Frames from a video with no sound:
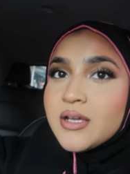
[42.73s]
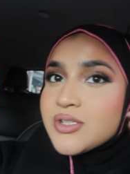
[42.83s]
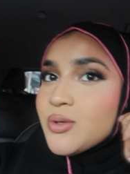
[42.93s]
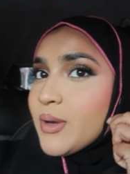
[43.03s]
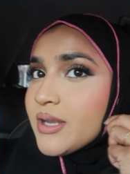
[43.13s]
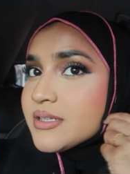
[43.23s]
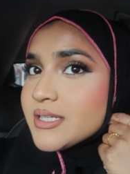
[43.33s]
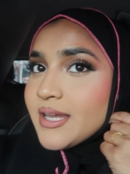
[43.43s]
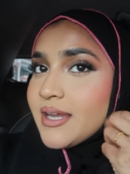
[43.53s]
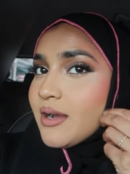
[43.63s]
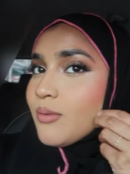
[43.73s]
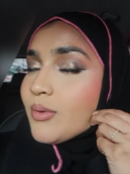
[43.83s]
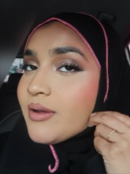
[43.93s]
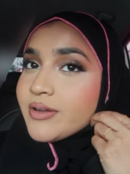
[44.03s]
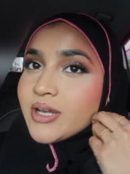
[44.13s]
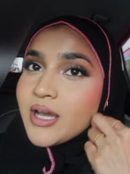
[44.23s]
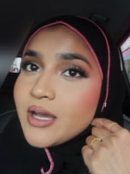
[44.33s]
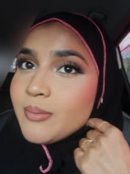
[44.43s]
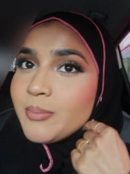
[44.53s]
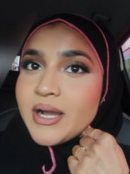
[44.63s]
to what day I'm wearing
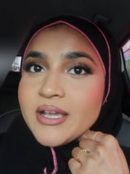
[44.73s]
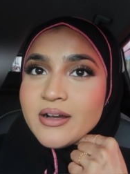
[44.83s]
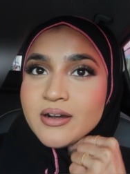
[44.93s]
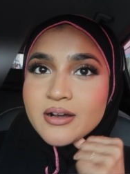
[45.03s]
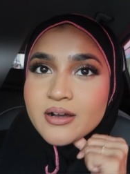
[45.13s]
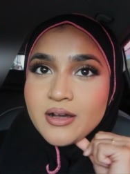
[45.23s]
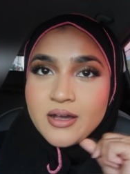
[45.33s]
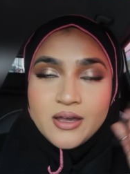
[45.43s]
abaya